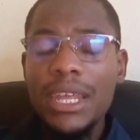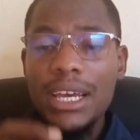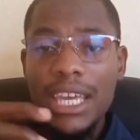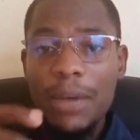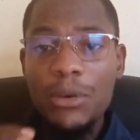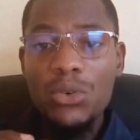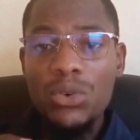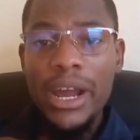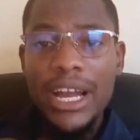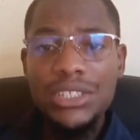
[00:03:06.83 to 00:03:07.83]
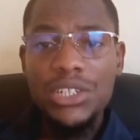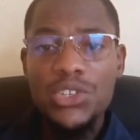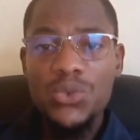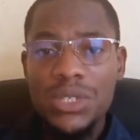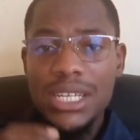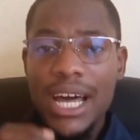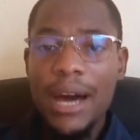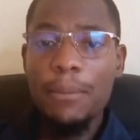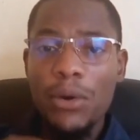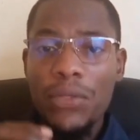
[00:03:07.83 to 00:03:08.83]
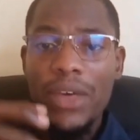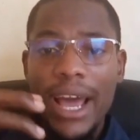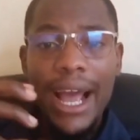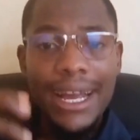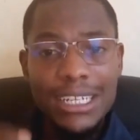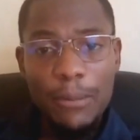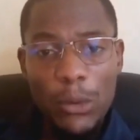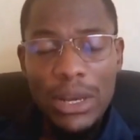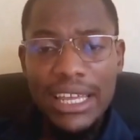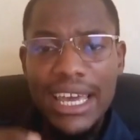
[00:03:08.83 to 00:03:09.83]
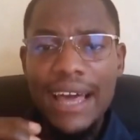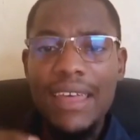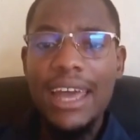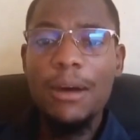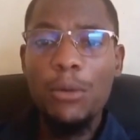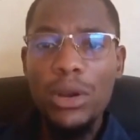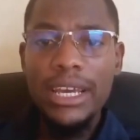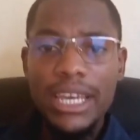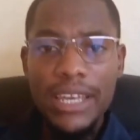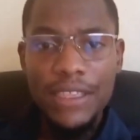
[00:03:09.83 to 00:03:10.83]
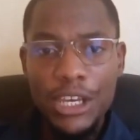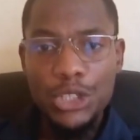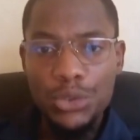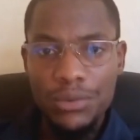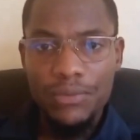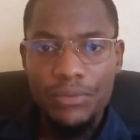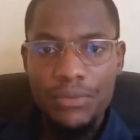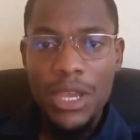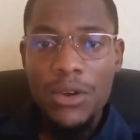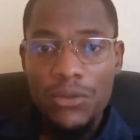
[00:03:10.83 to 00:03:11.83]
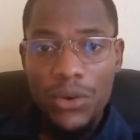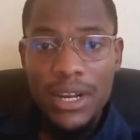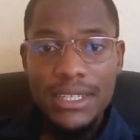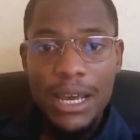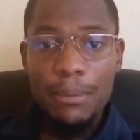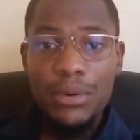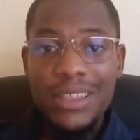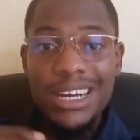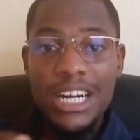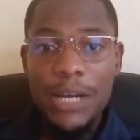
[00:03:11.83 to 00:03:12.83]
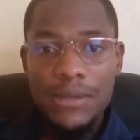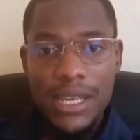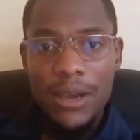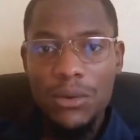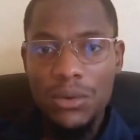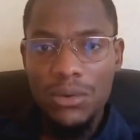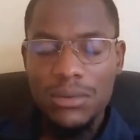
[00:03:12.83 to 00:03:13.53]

chemical reactions which are both catabolic and anabolic in nature. For example, the Krebs cycle